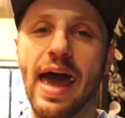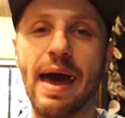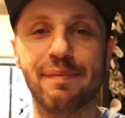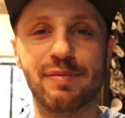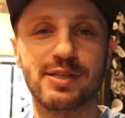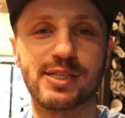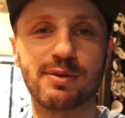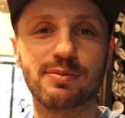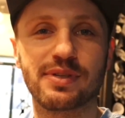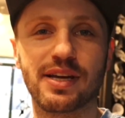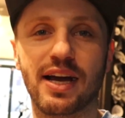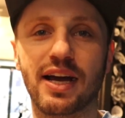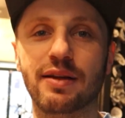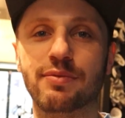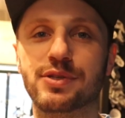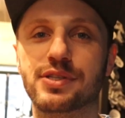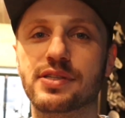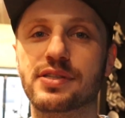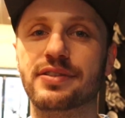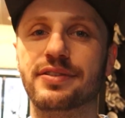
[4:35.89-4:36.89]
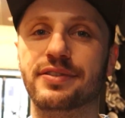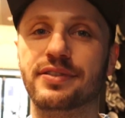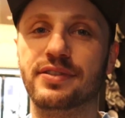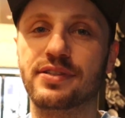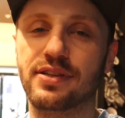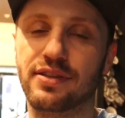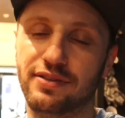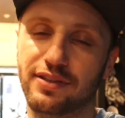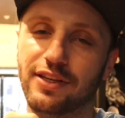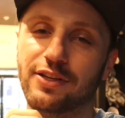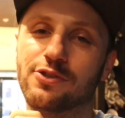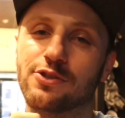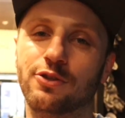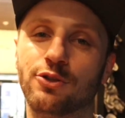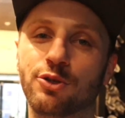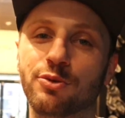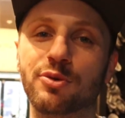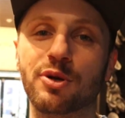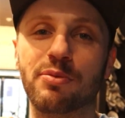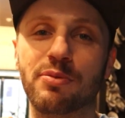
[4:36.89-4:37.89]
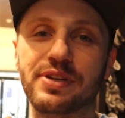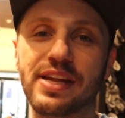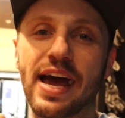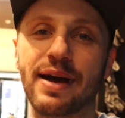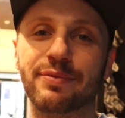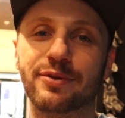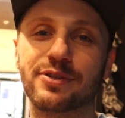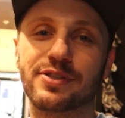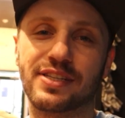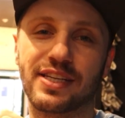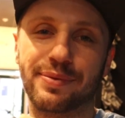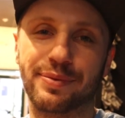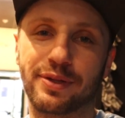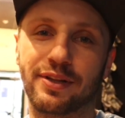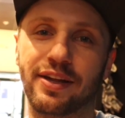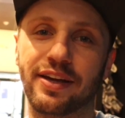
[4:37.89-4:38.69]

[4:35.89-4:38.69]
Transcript: Happens sometimes. They use aluminum adapters to keep it